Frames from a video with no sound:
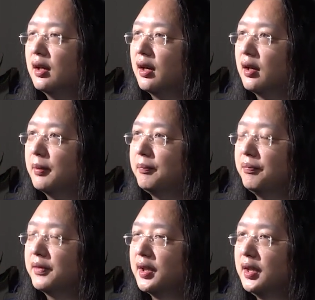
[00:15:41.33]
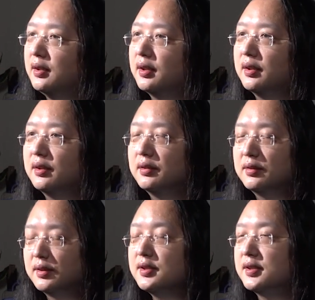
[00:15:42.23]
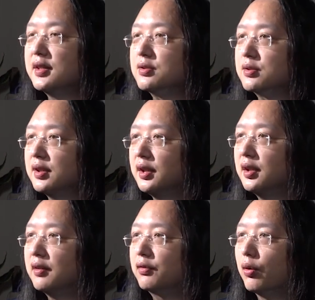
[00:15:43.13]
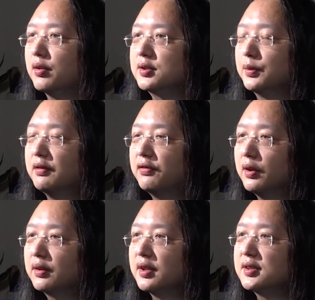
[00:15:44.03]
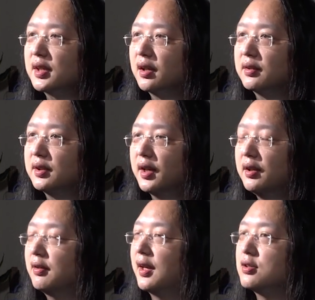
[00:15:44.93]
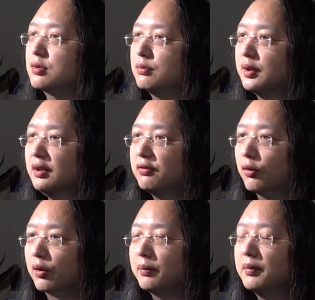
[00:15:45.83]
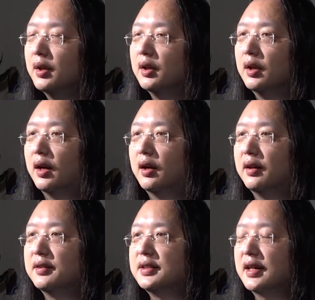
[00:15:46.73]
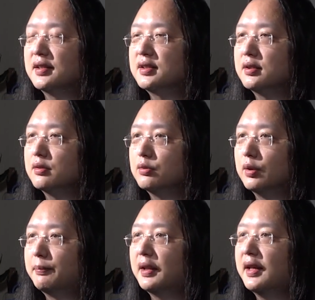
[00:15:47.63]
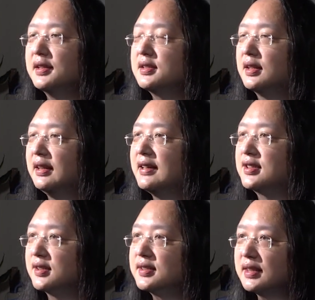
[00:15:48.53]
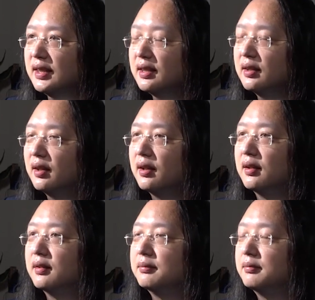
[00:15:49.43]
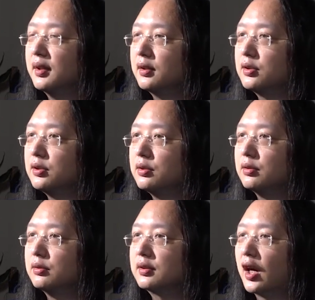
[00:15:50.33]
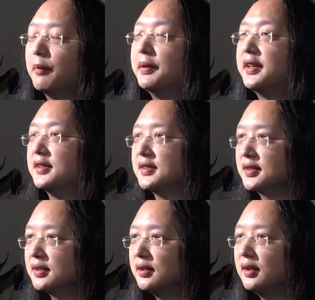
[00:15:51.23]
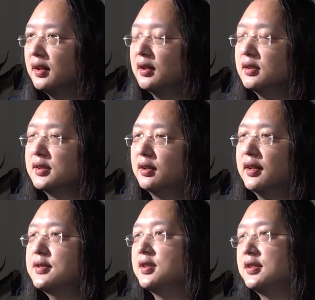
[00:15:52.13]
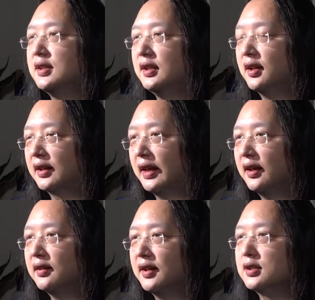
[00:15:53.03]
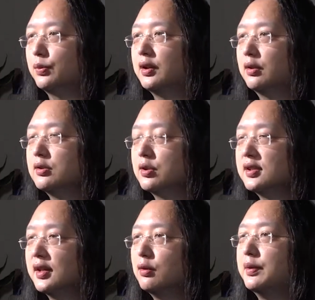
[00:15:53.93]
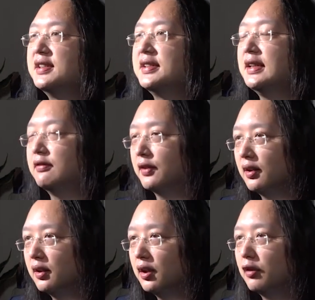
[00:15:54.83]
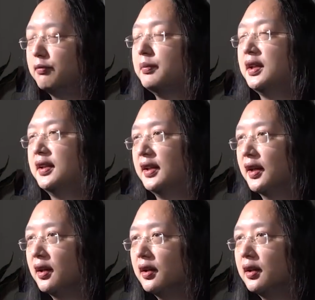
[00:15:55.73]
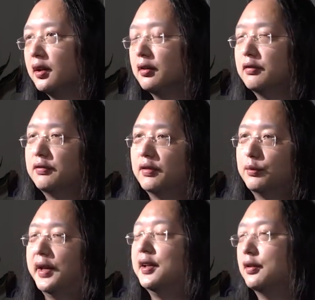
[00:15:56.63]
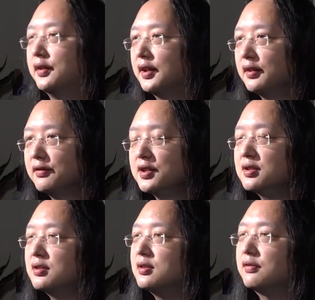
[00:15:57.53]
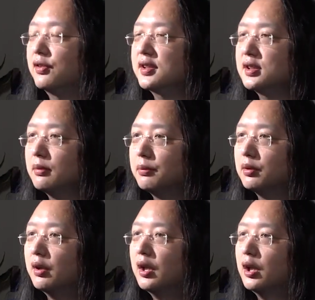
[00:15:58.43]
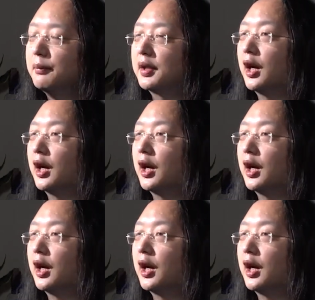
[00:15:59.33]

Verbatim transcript: um, in the, this century, of course, we focus on the education reform uh, that replaced the literacy um, to competence so literacy, again, is when you're just a receiver of media, of radio and television, for example. But